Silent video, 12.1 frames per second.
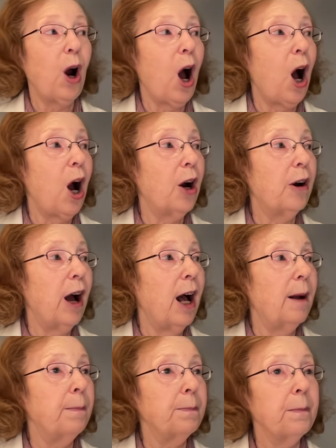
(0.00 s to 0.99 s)
our
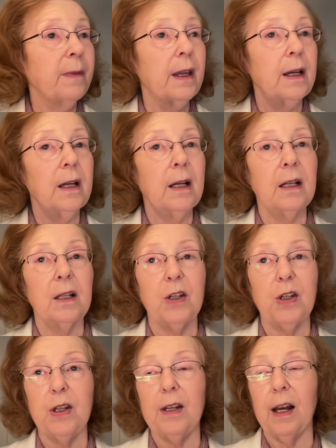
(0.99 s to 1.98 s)

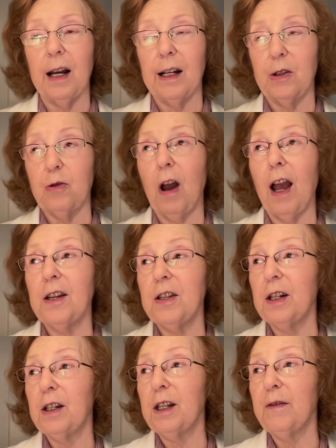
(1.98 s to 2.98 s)
trying to
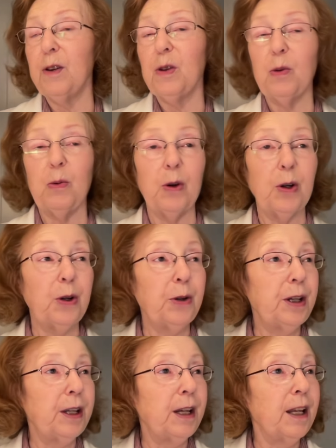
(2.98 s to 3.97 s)
live in the world
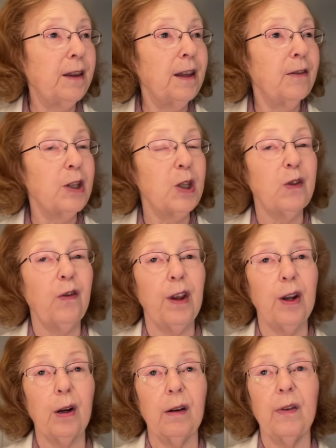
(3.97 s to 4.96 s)
and in the
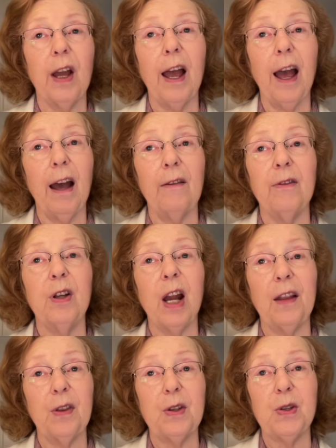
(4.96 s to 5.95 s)
sphere of heaven
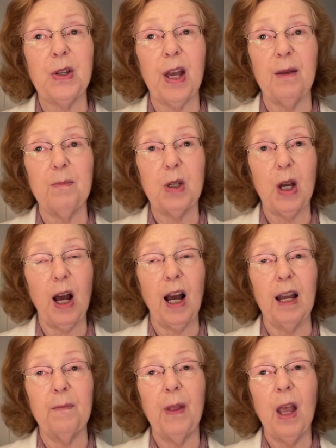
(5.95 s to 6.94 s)
at the same
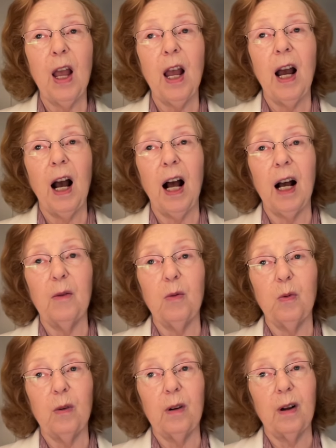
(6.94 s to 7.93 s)
time,
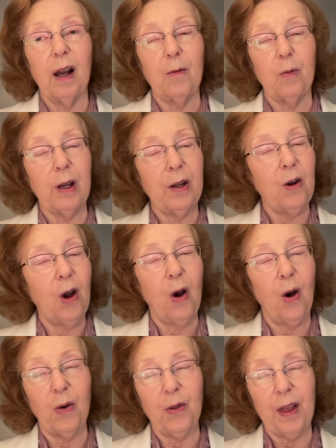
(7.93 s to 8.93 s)
we
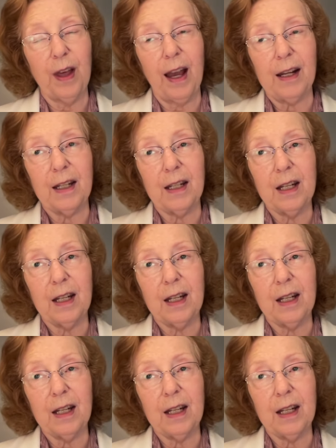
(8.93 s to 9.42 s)
know that